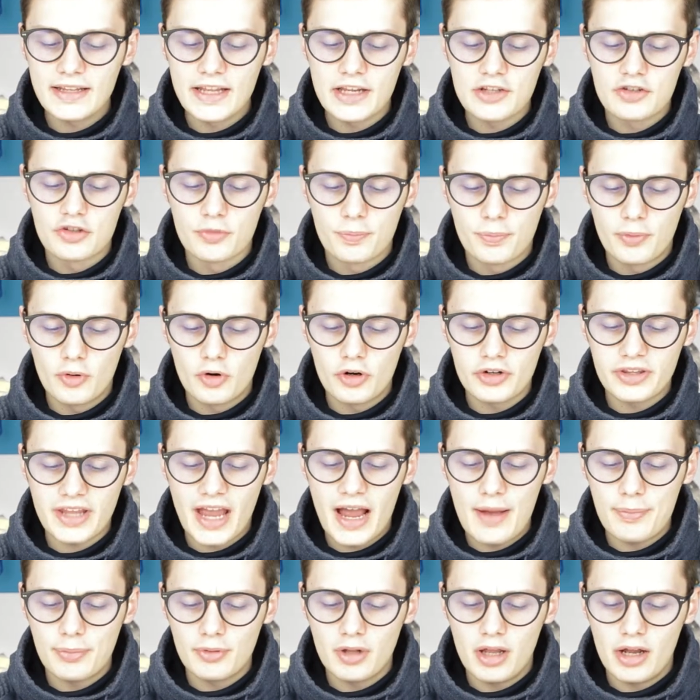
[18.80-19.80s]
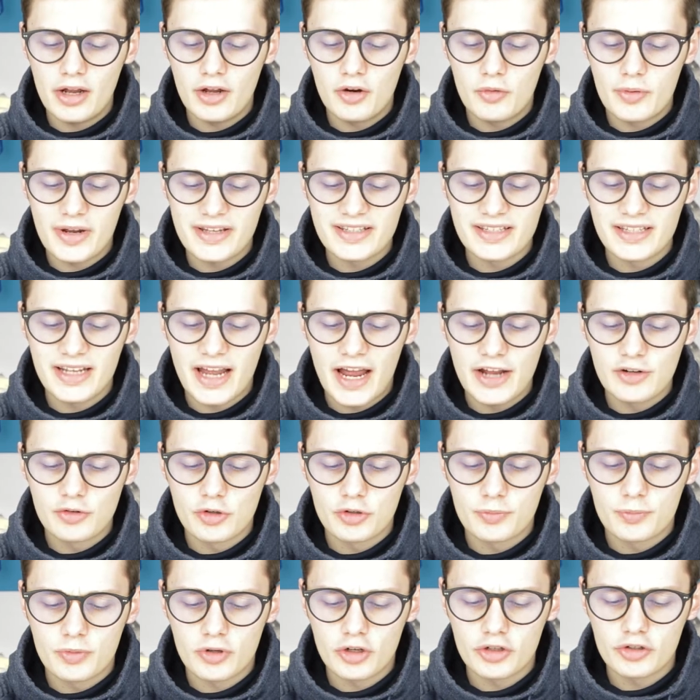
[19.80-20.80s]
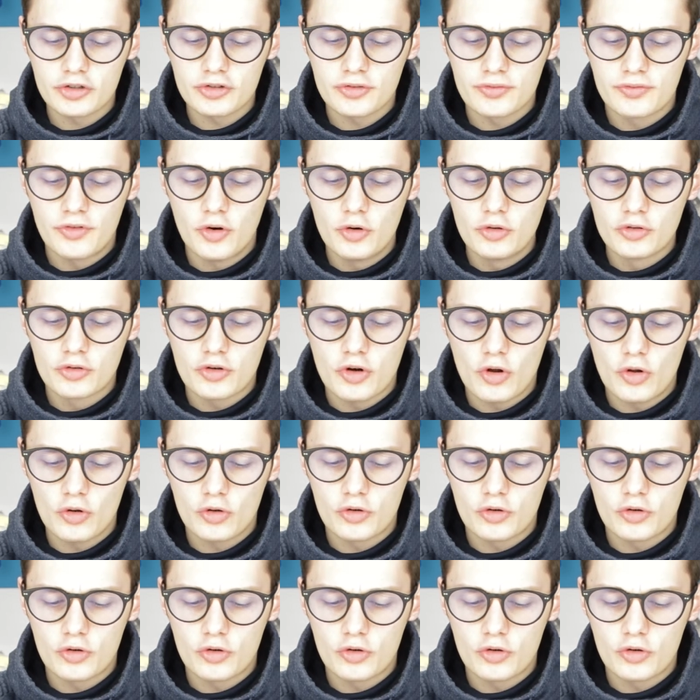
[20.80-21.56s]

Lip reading: They support Apple iOS and Android products, phone call